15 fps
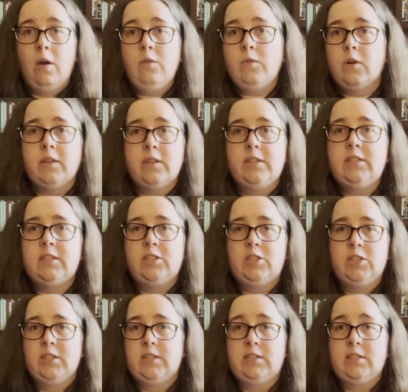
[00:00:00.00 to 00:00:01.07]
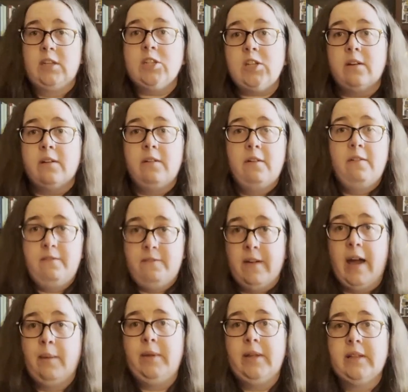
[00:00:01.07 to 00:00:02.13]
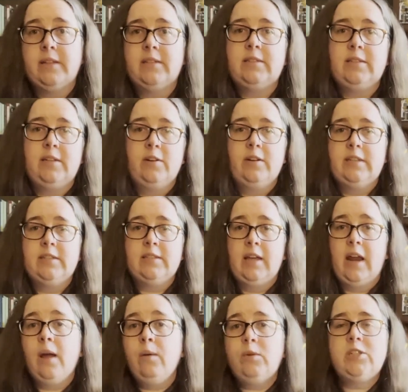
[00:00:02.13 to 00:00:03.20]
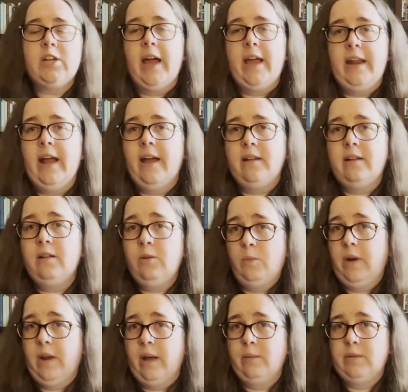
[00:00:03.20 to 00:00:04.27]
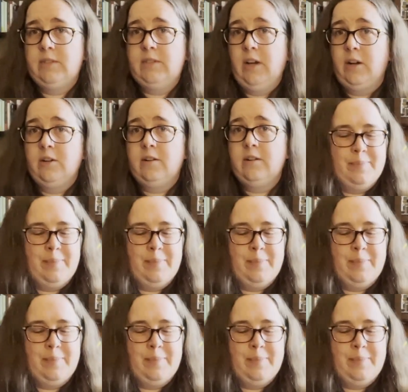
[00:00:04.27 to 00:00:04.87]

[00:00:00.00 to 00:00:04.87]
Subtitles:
Overall, this is just such a fabulous series that I wish I'd had when I was younger,